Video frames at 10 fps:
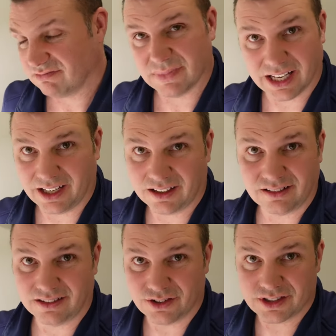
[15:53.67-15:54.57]
like
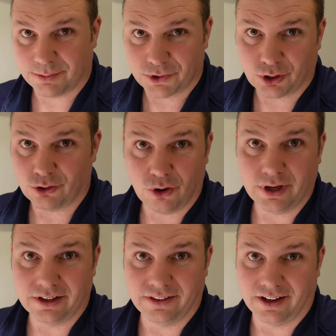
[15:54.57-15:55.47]
there's something growing
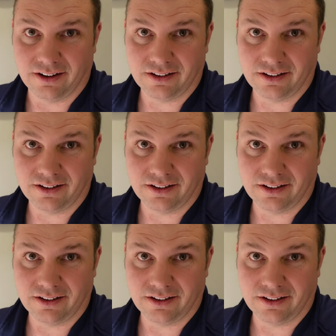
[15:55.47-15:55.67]
in there.